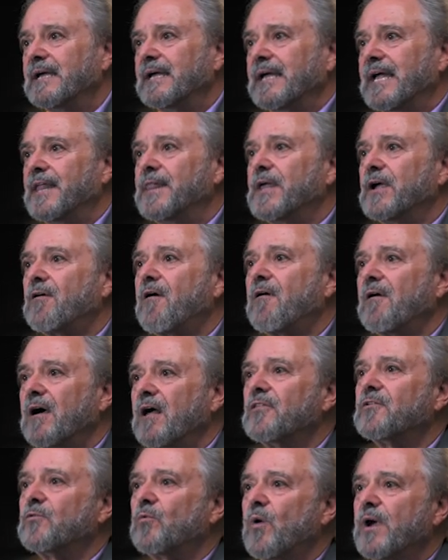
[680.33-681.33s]
and there are
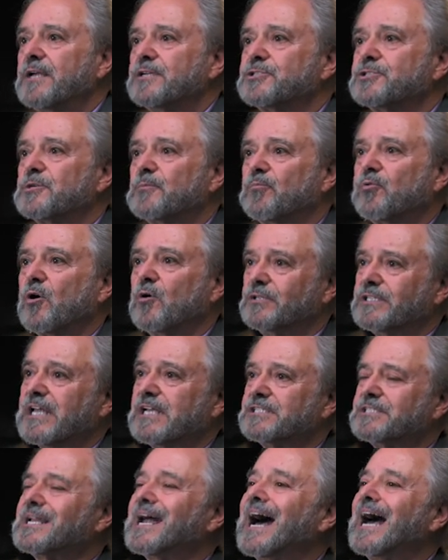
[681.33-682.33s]
other ways to
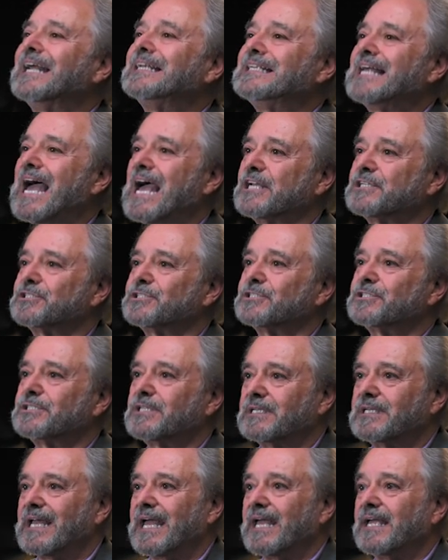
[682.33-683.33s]
protest high taxes
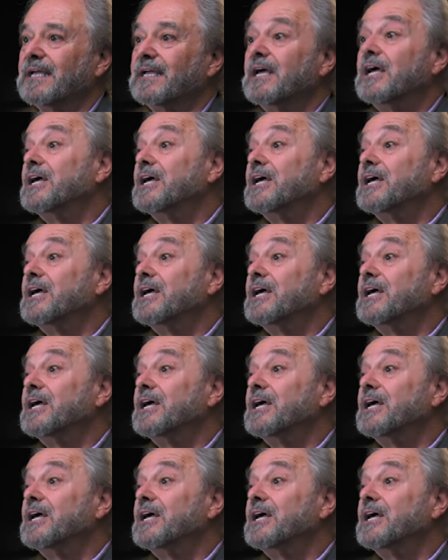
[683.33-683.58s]
today,